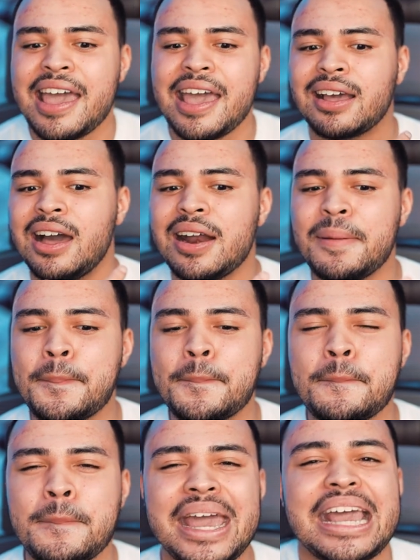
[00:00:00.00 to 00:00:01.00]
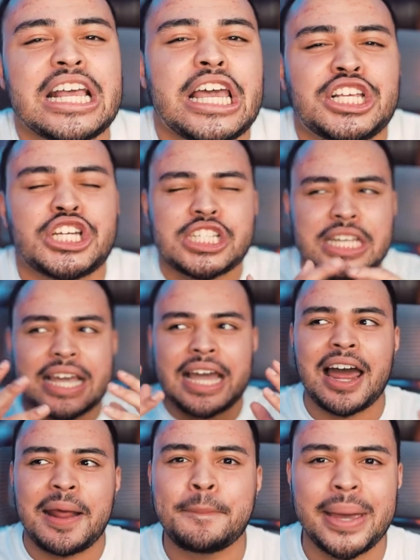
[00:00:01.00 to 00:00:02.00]
It kind of, it just, it
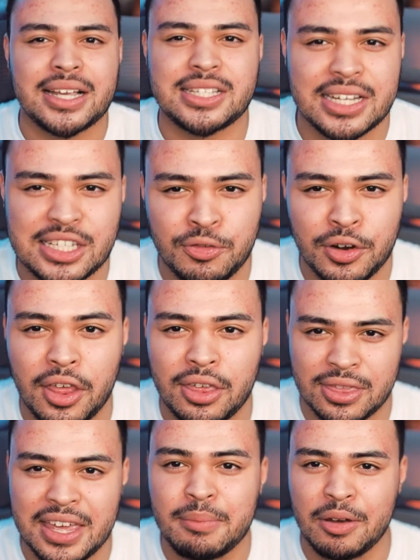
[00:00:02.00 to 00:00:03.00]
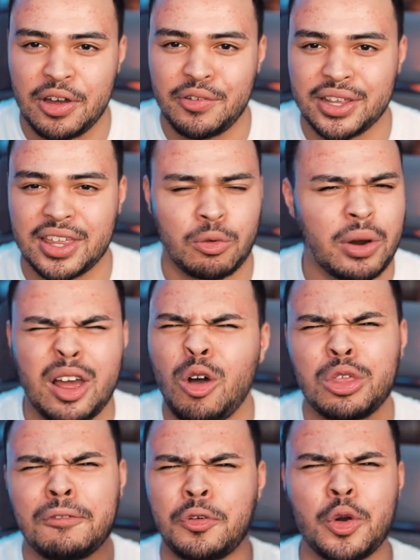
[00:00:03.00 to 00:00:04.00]
kind of makes sense for the theme of everything, right?
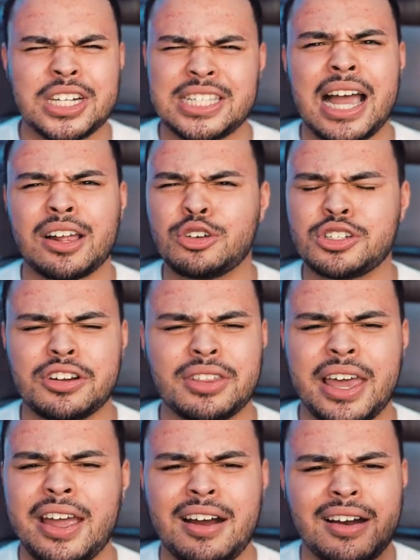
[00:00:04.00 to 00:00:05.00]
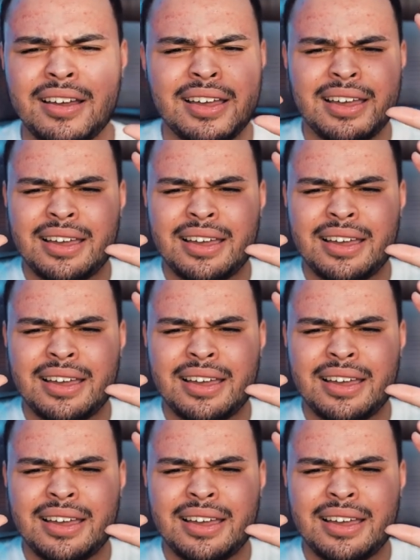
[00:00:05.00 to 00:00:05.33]
All the voice actors are there.